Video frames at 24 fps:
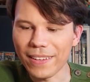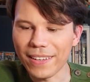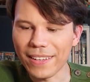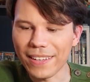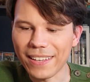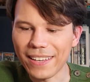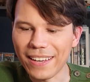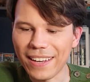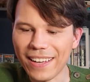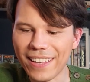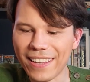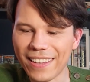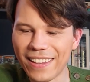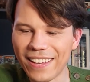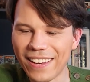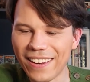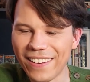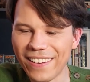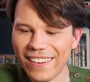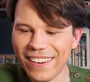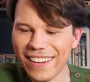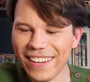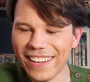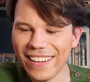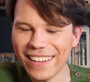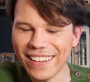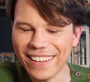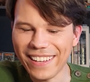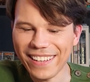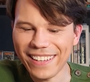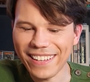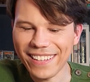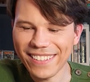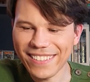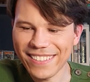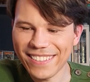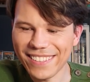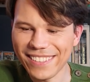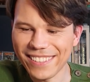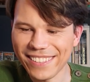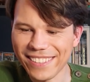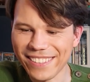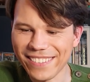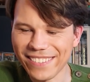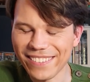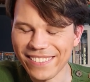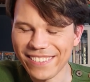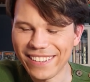yeah, there he is, the
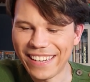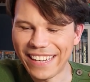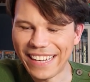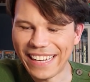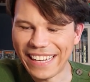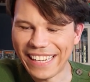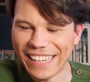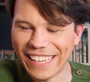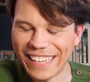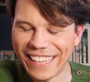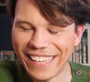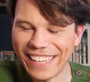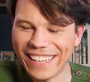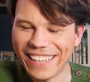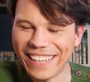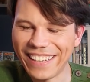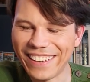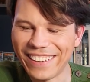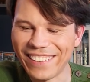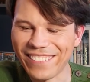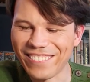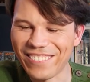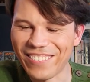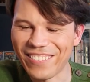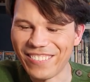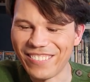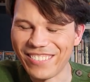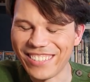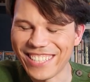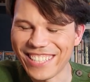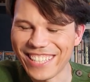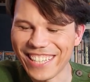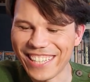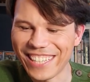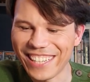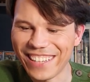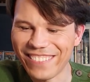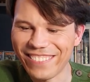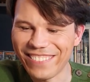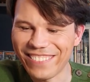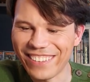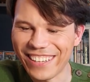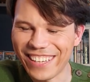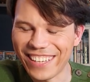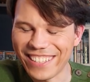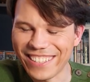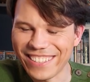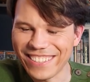little guy from Shining
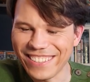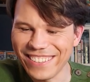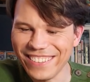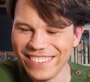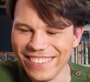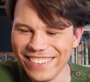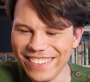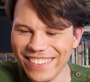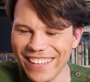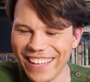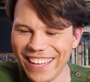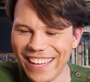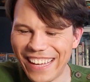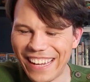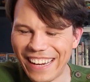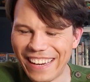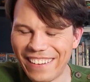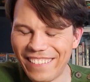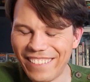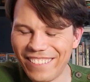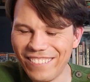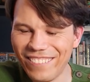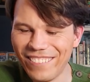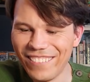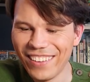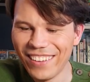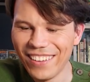Fates. Look at him.